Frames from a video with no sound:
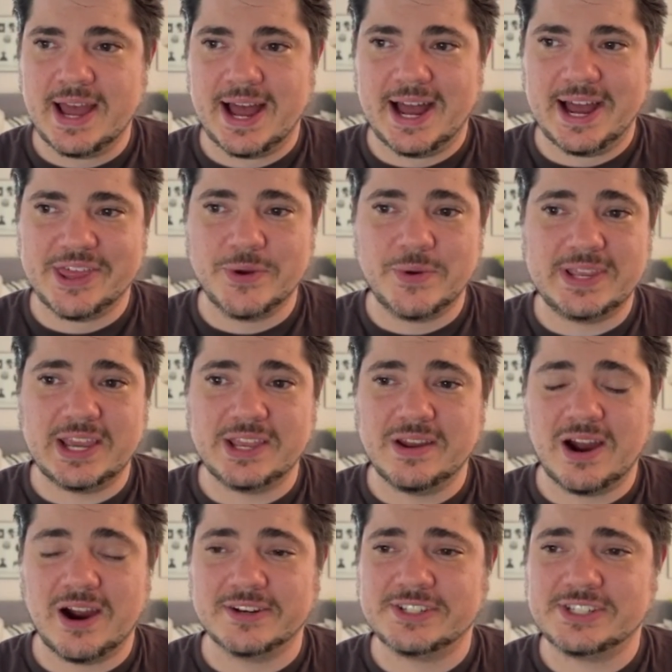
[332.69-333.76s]
That we
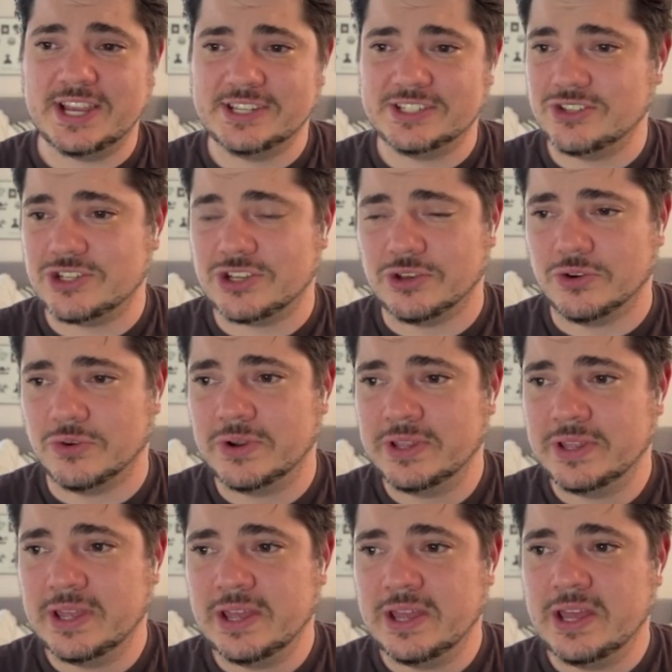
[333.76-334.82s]
did our season 2,